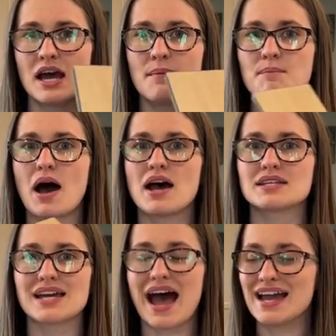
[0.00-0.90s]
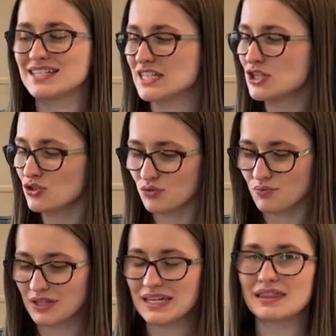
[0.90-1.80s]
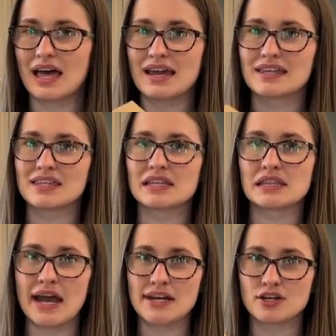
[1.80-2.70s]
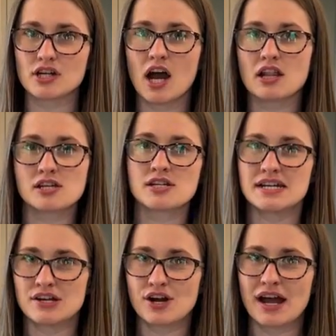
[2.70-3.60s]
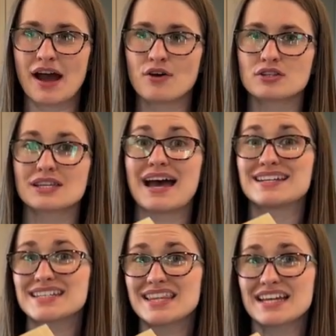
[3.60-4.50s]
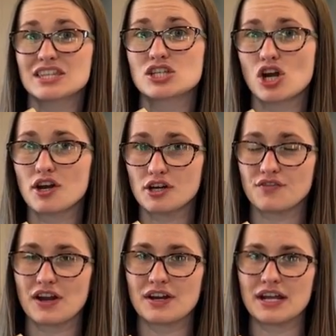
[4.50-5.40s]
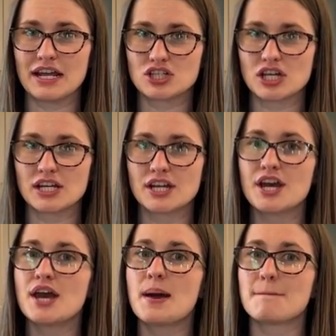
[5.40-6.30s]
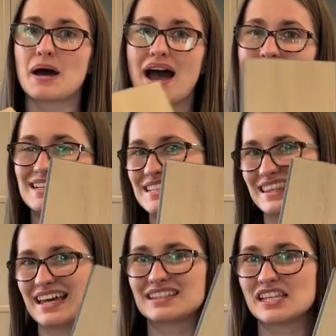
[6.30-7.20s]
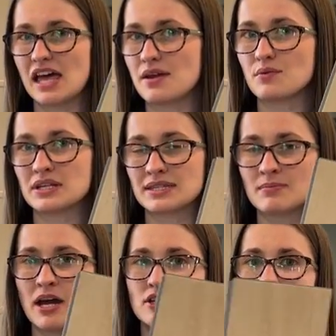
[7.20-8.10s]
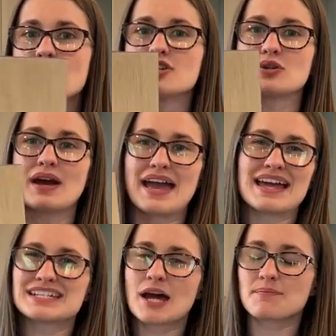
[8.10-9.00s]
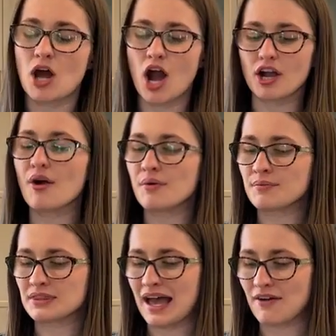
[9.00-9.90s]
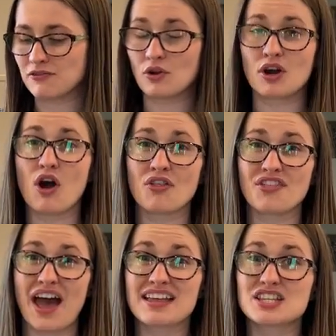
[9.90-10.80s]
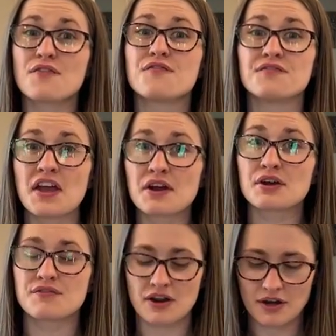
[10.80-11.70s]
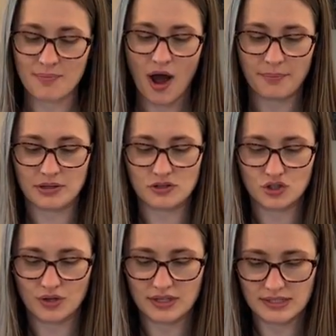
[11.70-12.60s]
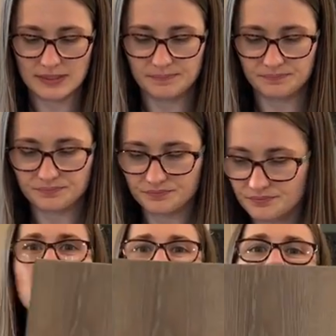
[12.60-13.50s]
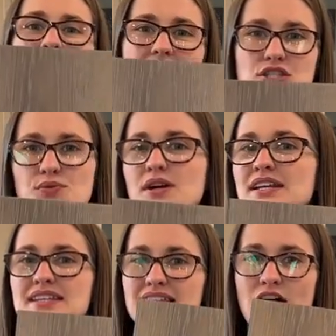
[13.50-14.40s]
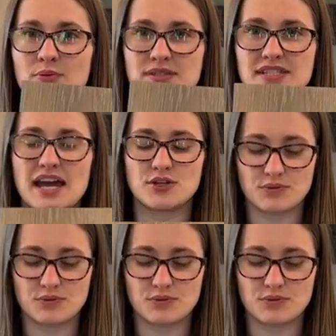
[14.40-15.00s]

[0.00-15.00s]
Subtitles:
but I didn't really like the lighter color in our house. I did like the darker variation, but I didn't like the light one as much. So I ended up not going with that floor, although that's a very, very popular choice. The last one is Elmstead,